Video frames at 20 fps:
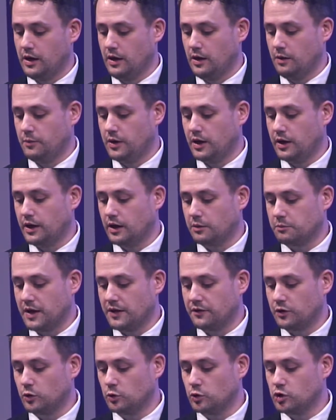by a young man
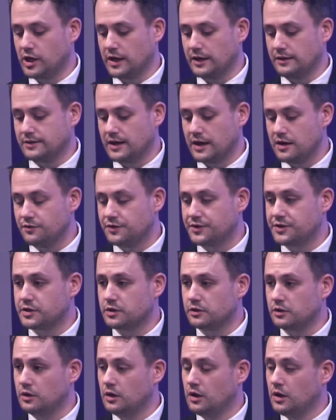called Jake
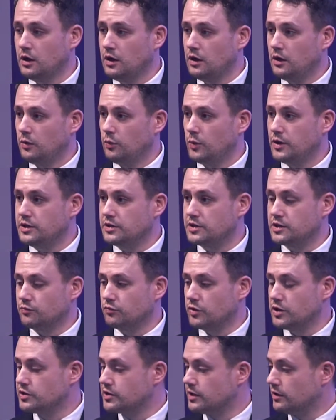Davison. We did some
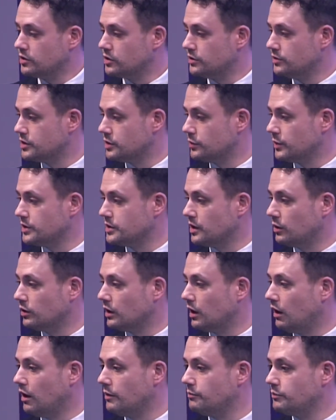research into his
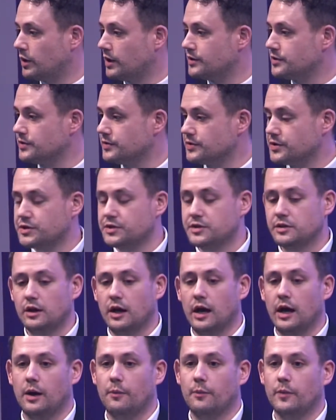online presence.
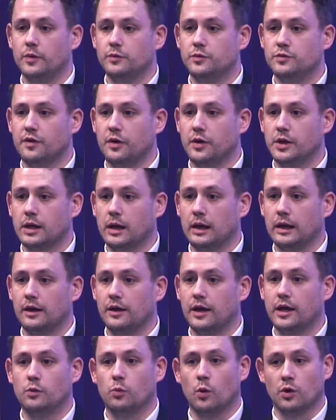It was very clear
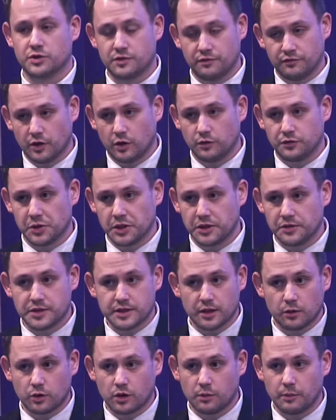he was involved in
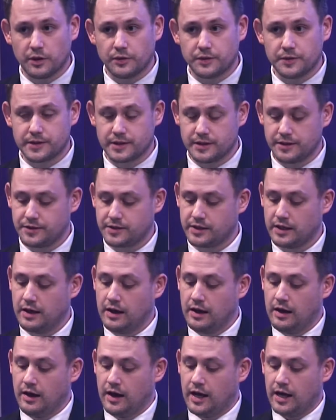incel communities.
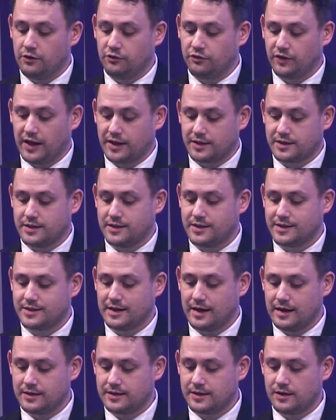And in fact, he
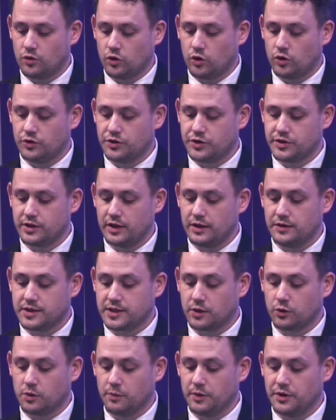said that
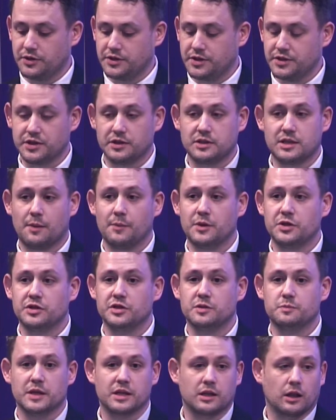incel communities had damaged his
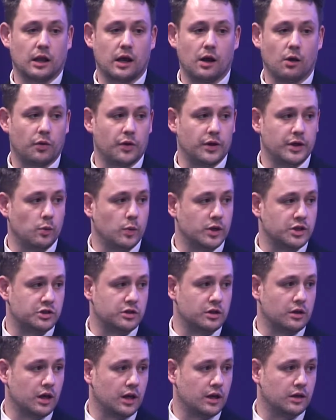mental health and he wished
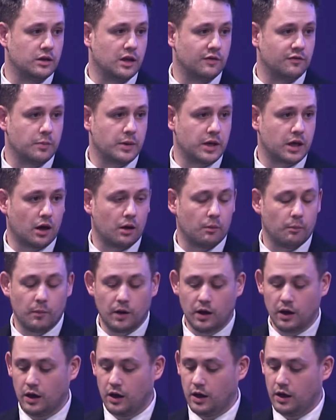that he had never become
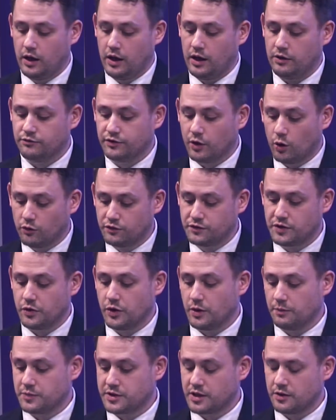involved in
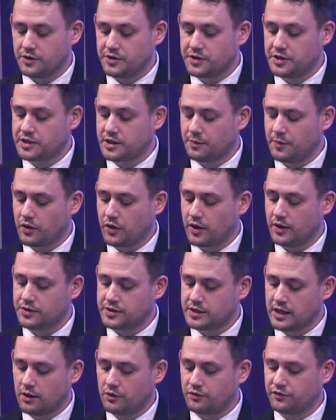them. So this is something that has
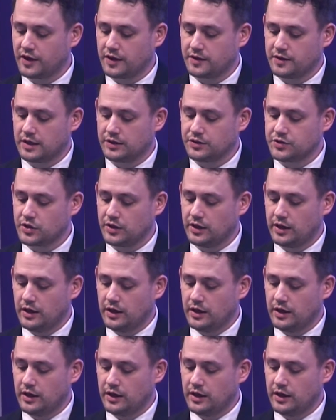now affected us